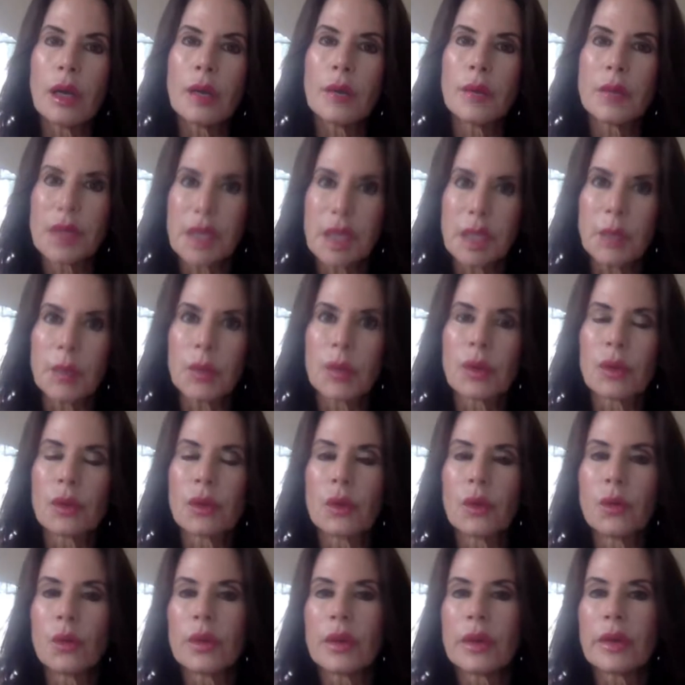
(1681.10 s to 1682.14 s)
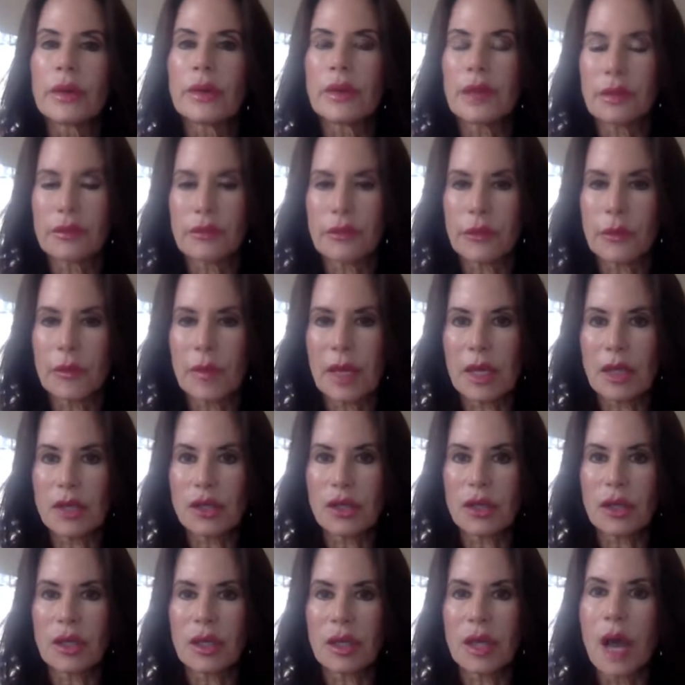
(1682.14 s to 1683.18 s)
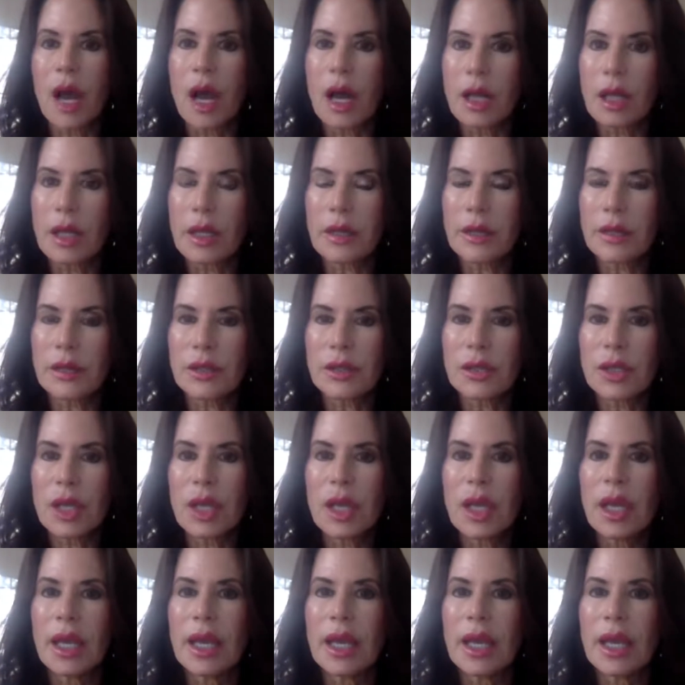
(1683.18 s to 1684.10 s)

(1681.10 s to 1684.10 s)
people with information, knowledge.